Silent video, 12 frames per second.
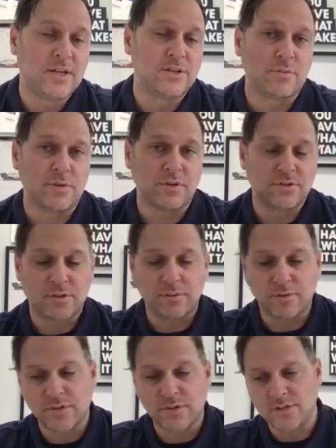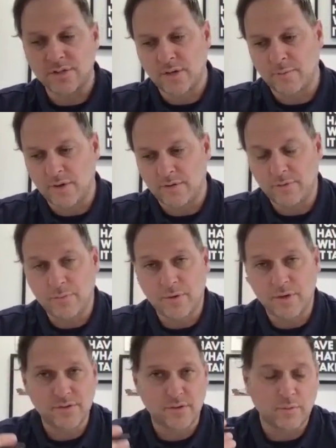Some of those laws are coming off the
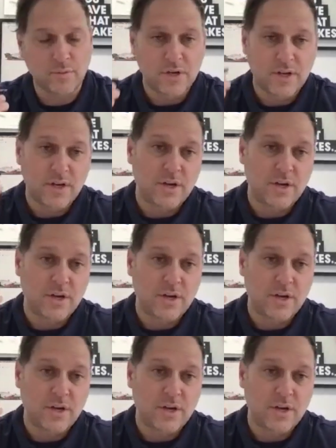books. So